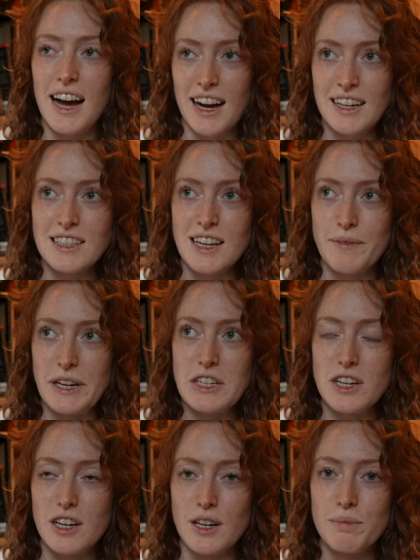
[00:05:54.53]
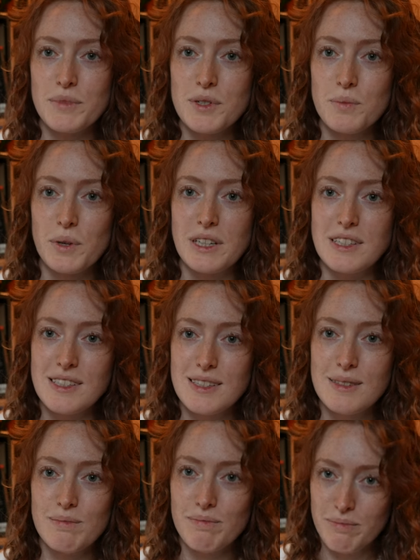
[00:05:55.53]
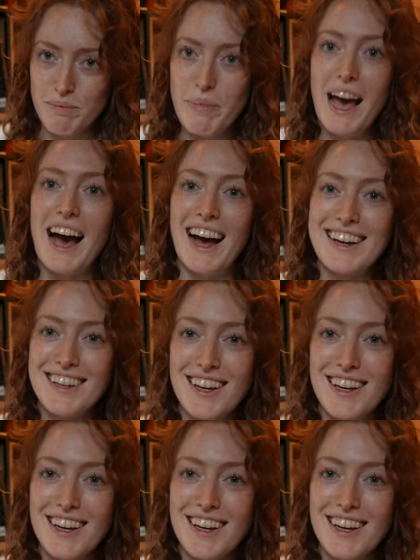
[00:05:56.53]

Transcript: academic terms, was bad.